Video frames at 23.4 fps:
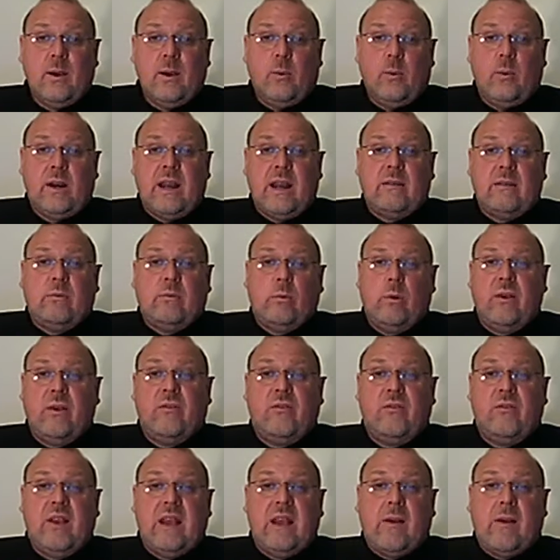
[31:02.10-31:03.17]
whatever we
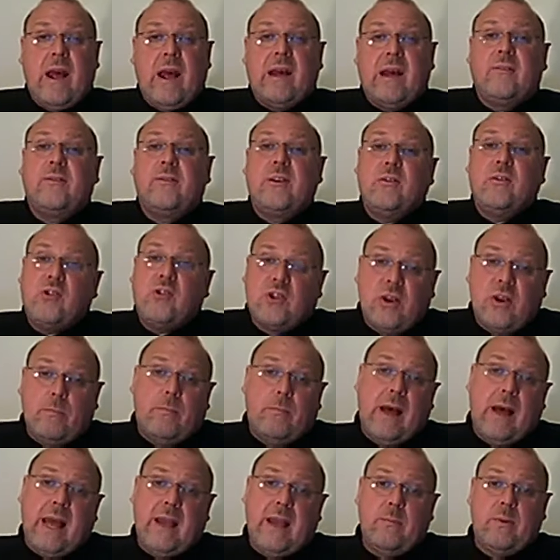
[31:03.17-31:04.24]
fear our future
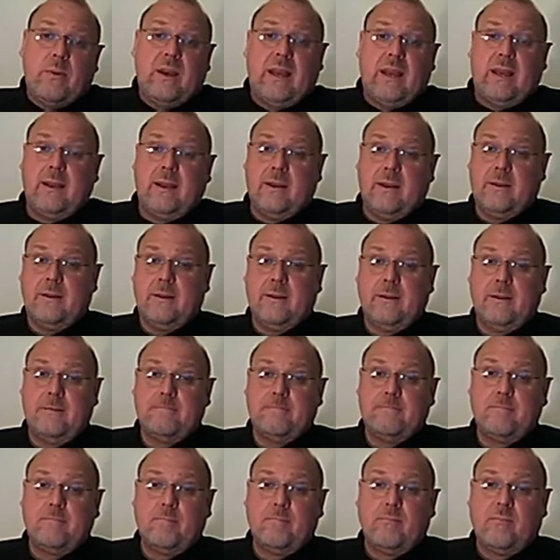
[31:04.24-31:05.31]
may be.
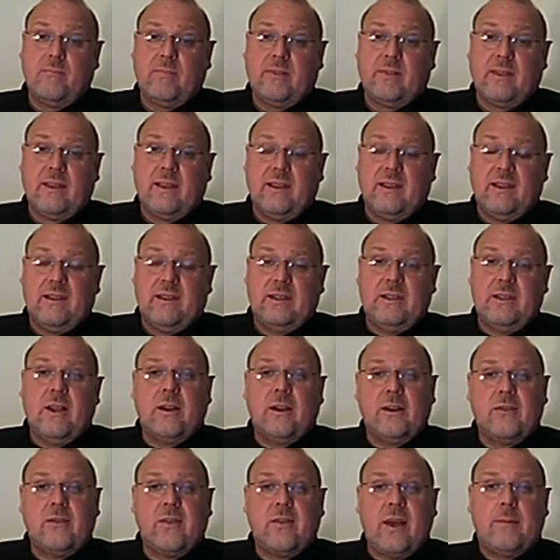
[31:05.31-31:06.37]

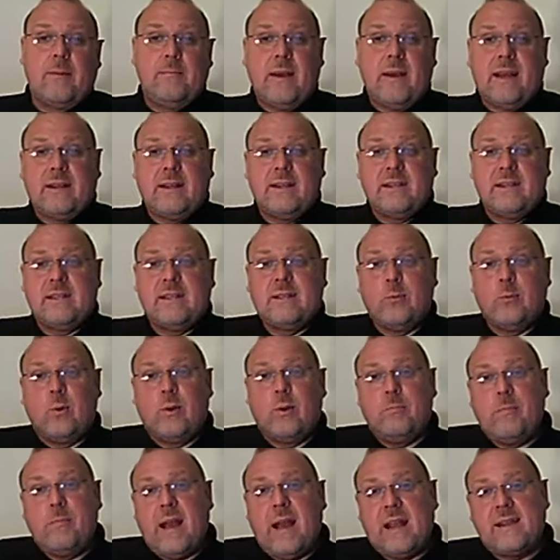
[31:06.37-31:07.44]
None of that matters.
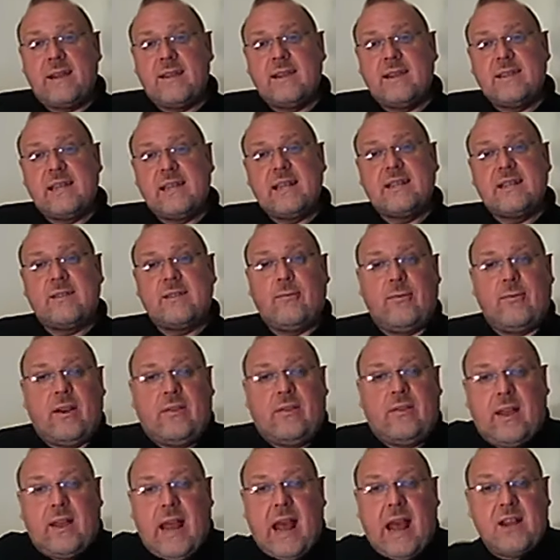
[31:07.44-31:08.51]
What matters is the
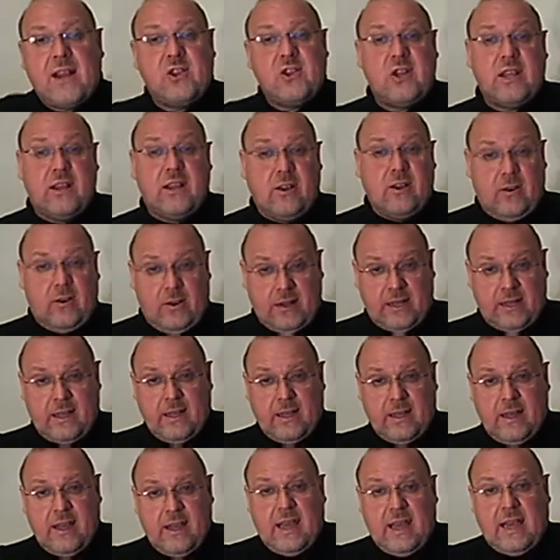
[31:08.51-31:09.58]
fact that actually God
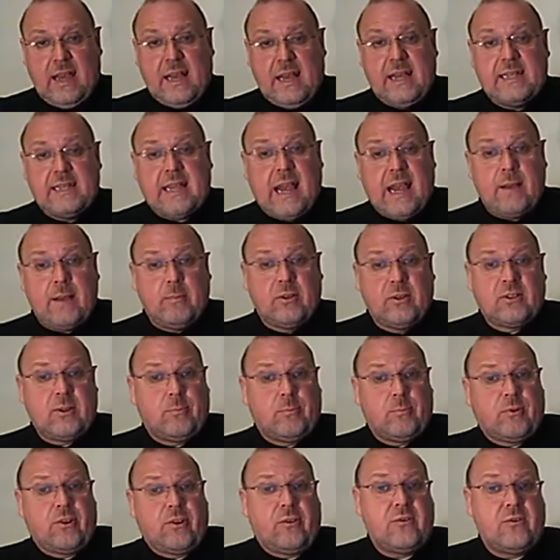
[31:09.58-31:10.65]
is able to
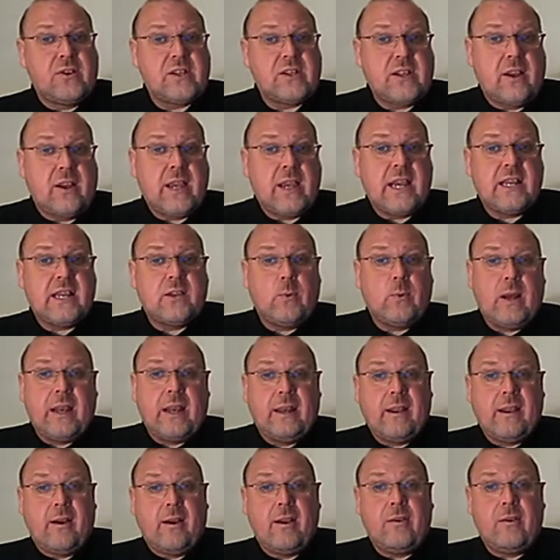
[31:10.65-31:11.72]
prophesy into our
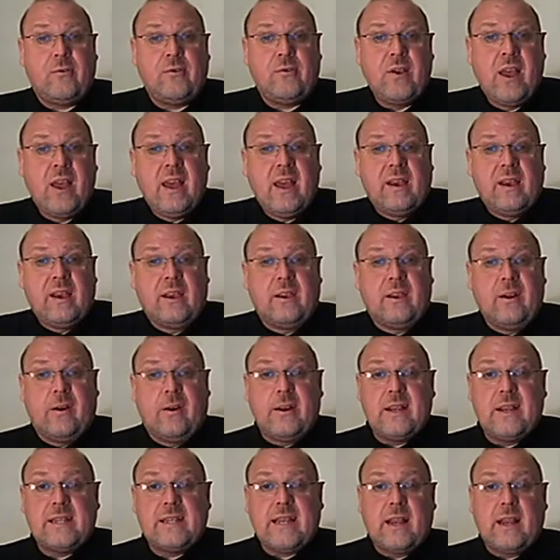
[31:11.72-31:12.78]
life.
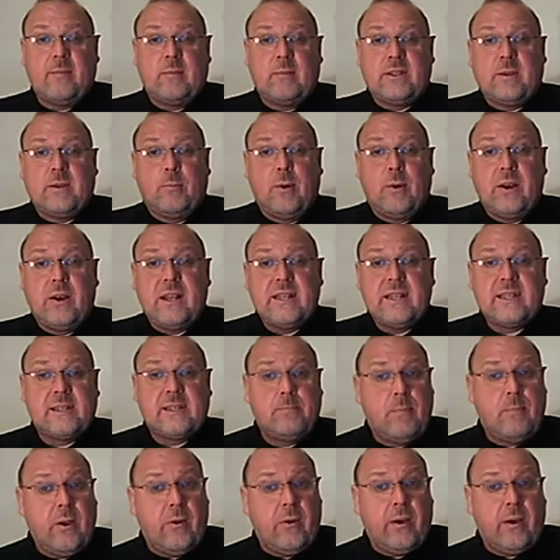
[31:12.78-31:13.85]
God is able to put His
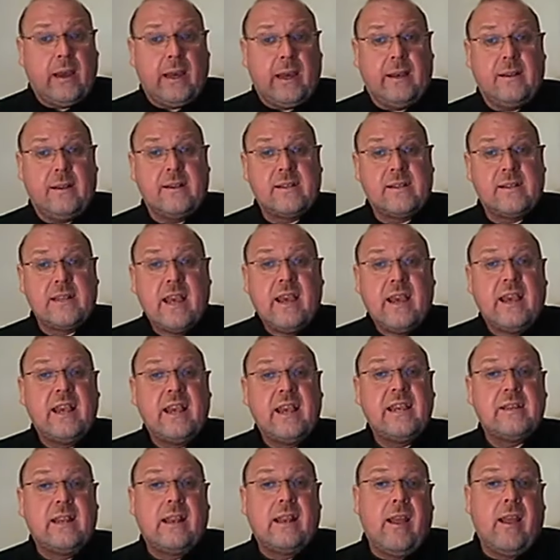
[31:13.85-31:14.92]
Spirit in us,
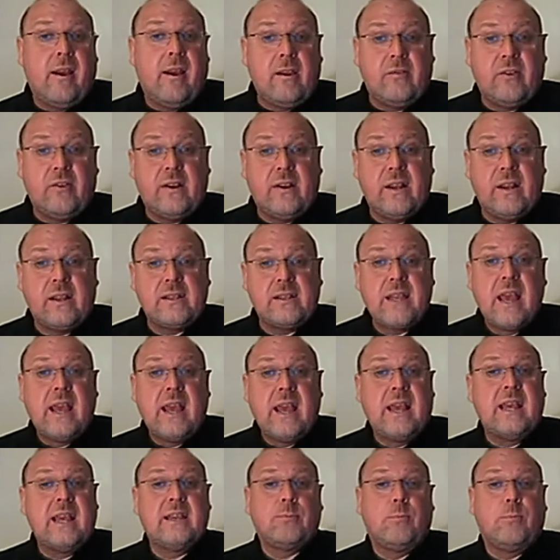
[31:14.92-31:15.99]
His life in us,
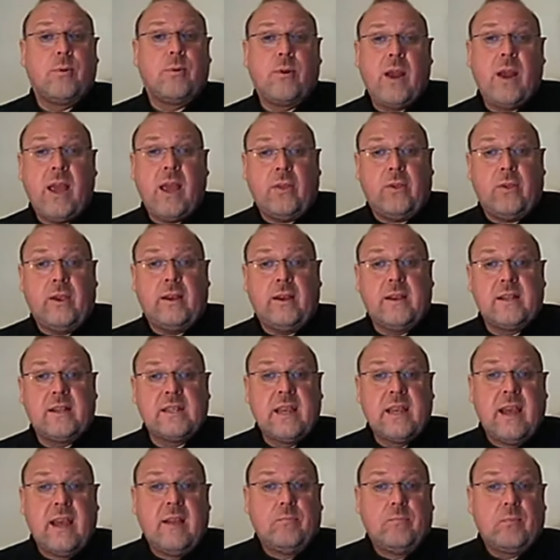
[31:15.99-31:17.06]
His breath in us,
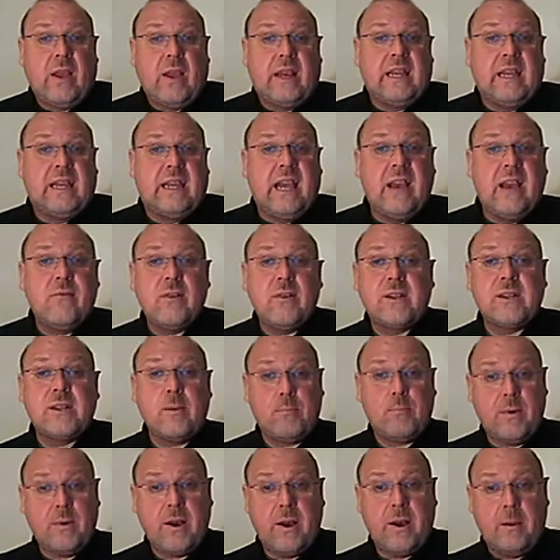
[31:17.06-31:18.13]
and give us a
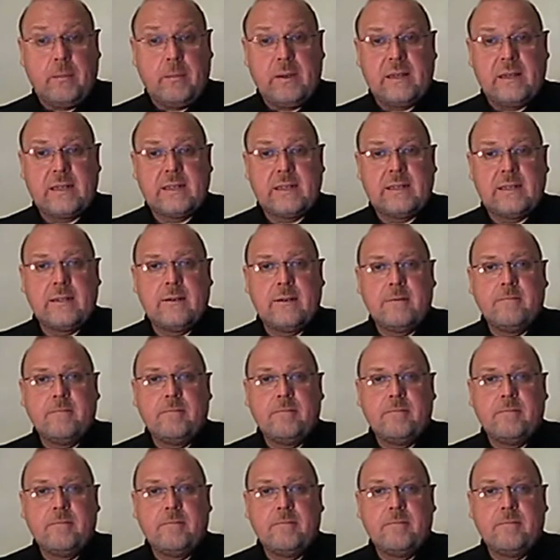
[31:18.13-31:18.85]
purpose.